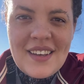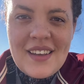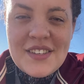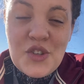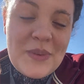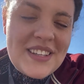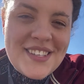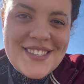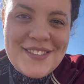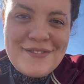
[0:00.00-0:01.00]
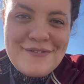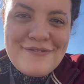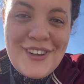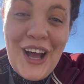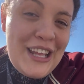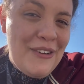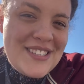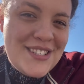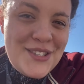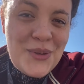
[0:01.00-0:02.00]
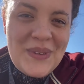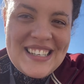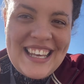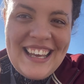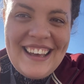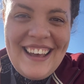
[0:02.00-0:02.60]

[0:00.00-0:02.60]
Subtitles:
assuming this audio isn't too windy.